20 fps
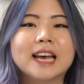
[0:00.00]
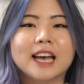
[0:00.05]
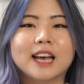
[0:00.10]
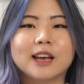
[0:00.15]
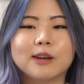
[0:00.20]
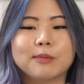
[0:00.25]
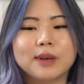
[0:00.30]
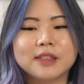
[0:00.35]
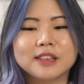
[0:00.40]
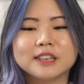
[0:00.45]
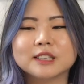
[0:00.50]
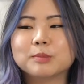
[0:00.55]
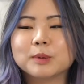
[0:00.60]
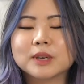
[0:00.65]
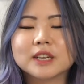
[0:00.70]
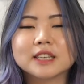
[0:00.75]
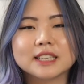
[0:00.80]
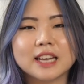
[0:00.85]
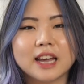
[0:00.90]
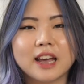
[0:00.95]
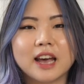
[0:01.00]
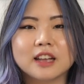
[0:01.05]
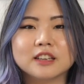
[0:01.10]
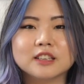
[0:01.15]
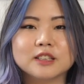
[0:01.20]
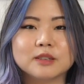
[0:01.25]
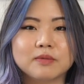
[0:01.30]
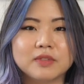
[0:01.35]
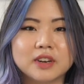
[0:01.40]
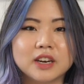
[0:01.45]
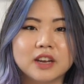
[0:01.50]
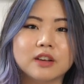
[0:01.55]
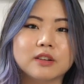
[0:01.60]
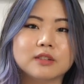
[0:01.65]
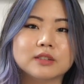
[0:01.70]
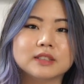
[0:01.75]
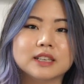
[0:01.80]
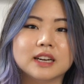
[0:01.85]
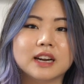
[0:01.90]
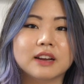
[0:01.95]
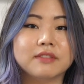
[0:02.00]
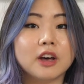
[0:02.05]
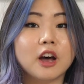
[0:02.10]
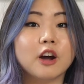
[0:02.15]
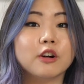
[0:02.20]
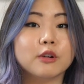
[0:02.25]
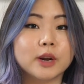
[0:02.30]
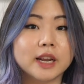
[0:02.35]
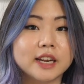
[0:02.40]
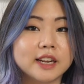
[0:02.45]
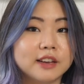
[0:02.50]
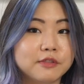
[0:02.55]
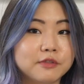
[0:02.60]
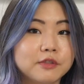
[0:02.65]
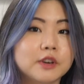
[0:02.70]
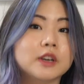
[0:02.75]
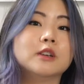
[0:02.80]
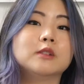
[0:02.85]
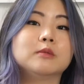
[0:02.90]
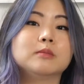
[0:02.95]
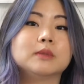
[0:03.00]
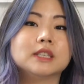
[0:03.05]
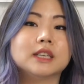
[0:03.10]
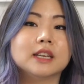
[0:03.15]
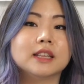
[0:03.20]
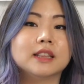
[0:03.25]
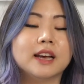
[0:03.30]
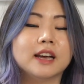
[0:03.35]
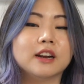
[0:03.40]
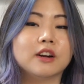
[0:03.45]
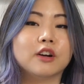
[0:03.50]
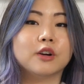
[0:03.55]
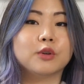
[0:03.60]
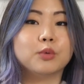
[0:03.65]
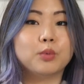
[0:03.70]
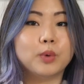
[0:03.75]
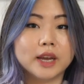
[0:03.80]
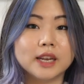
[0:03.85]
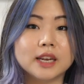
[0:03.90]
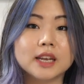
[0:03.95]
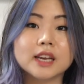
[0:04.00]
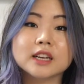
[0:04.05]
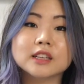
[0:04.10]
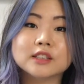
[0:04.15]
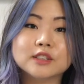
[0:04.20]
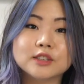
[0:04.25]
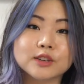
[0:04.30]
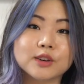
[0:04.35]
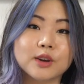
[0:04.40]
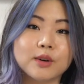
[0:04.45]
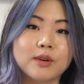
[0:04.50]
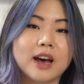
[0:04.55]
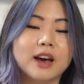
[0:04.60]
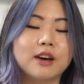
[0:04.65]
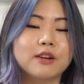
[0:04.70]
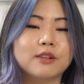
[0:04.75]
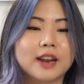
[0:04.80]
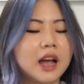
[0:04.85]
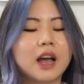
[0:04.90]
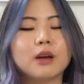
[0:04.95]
And that's because I had some videos that I've already filmed that are waiting to go out.